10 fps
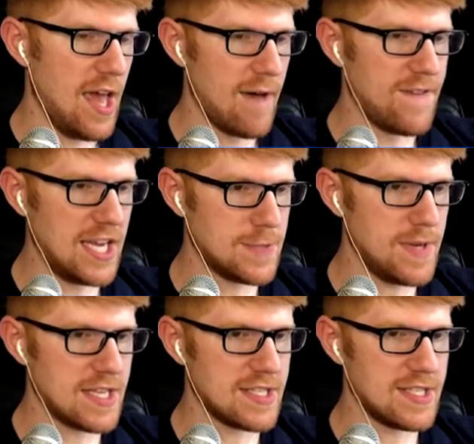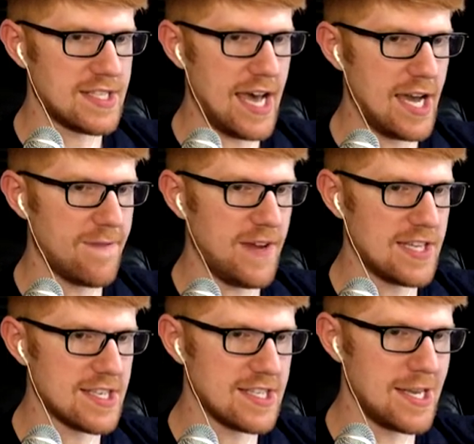A face peeks inside, a
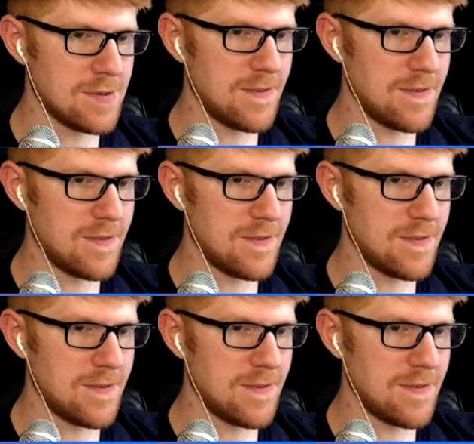face that seems